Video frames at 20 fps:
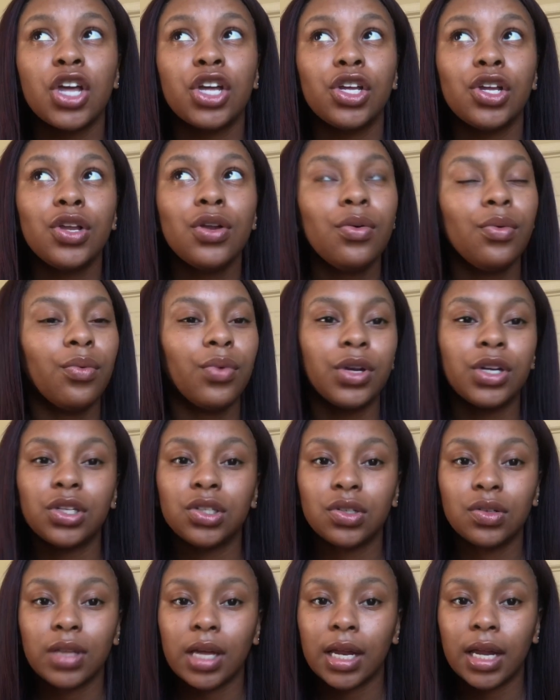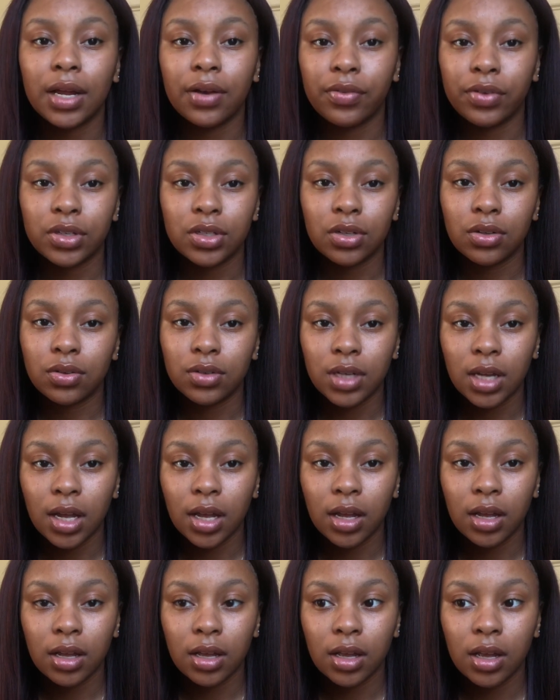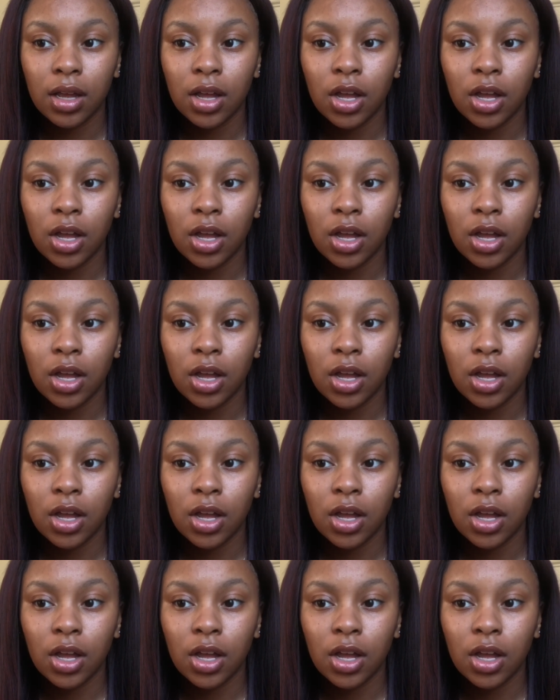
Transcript: you don't want to do that every single day.